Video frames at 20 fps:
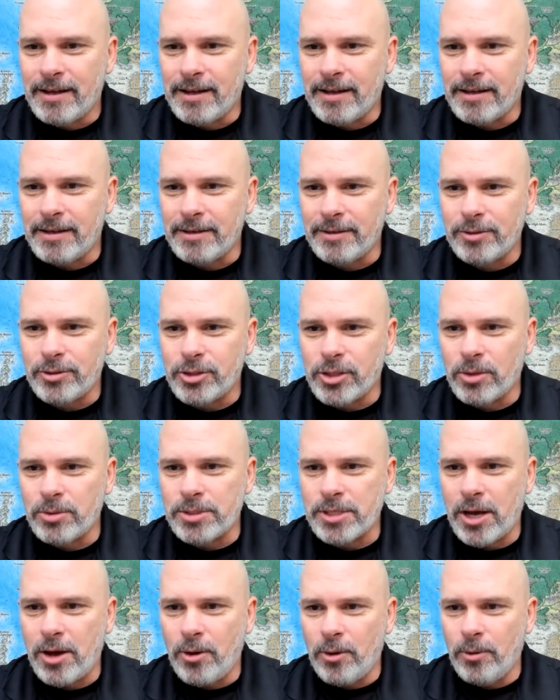uh,
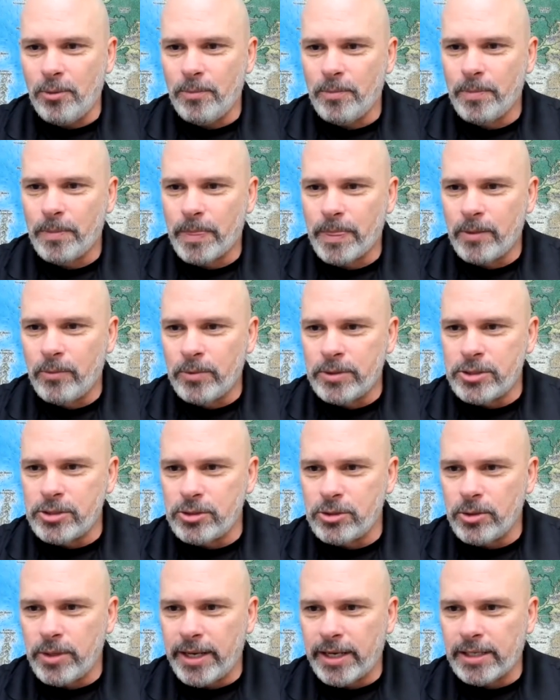Jones O, would you
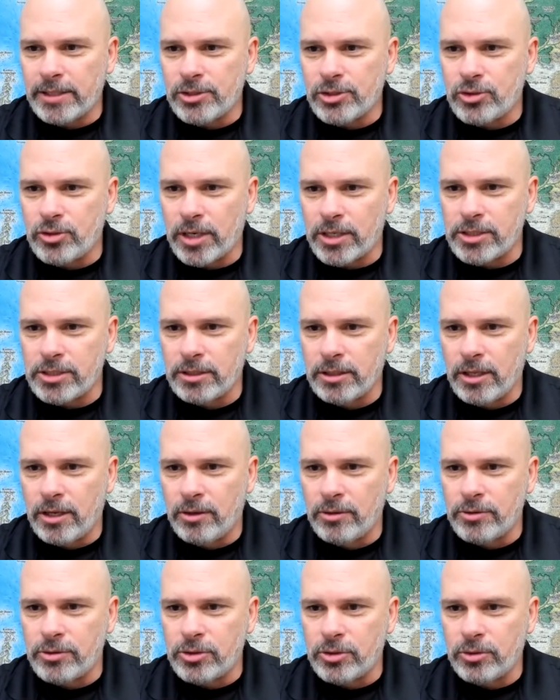do a construction
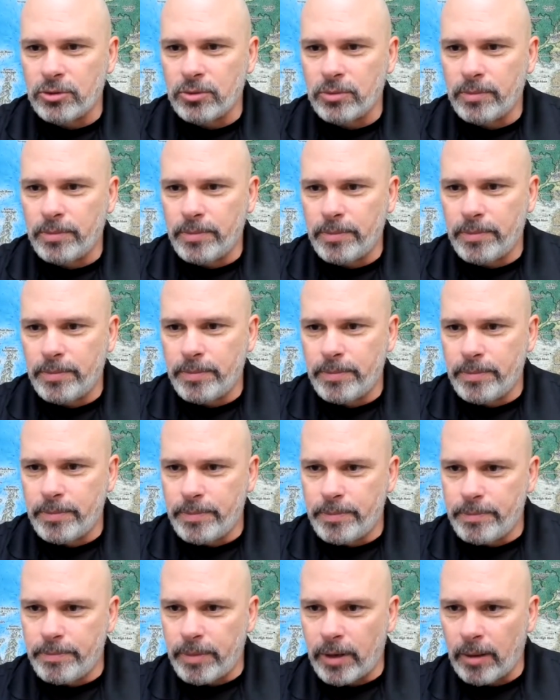loan to
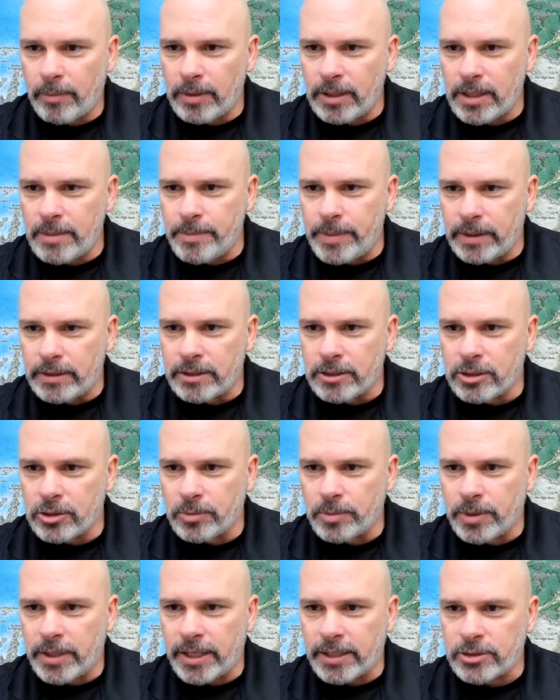permanently build a
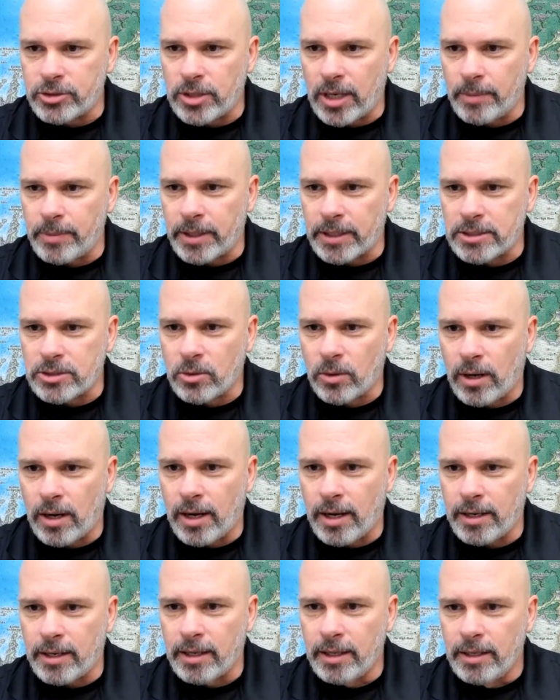duplex, triplex,
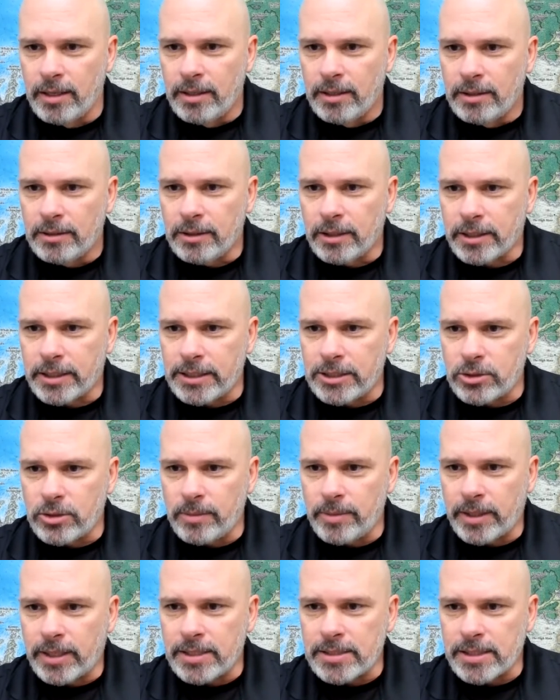quad? Look into
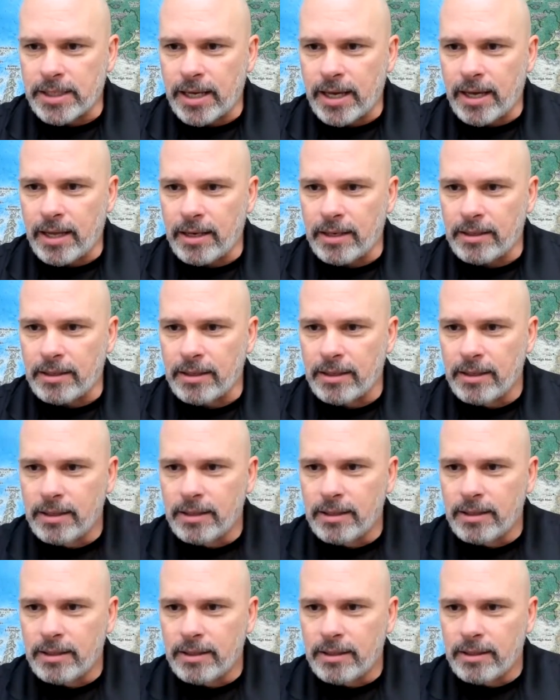it because again,
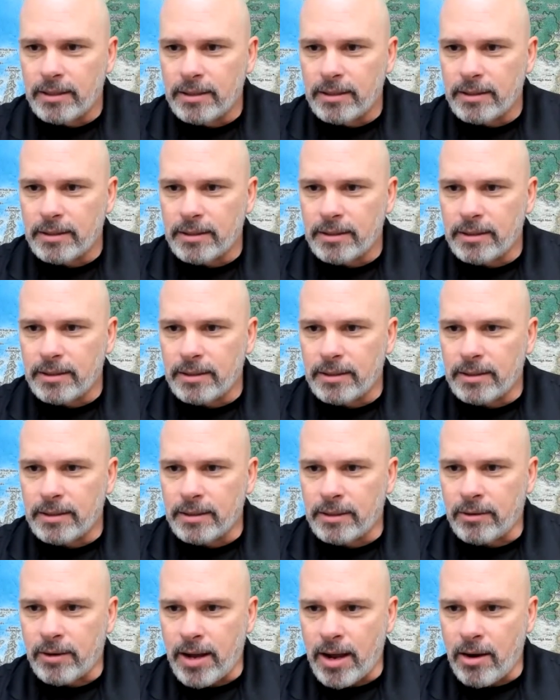
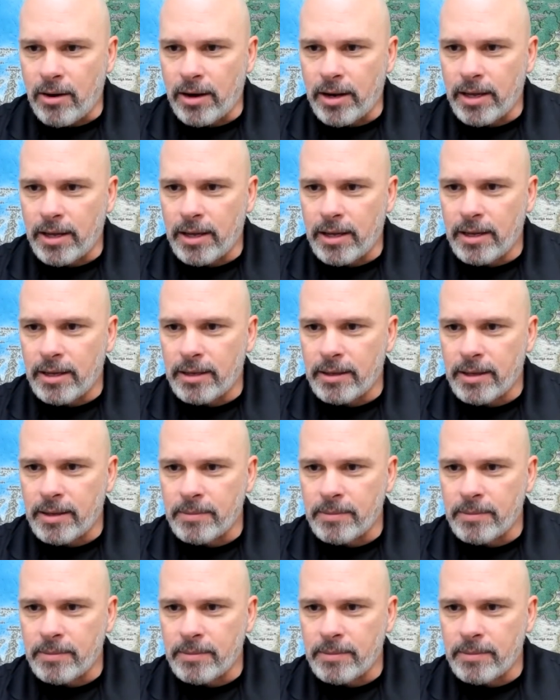your area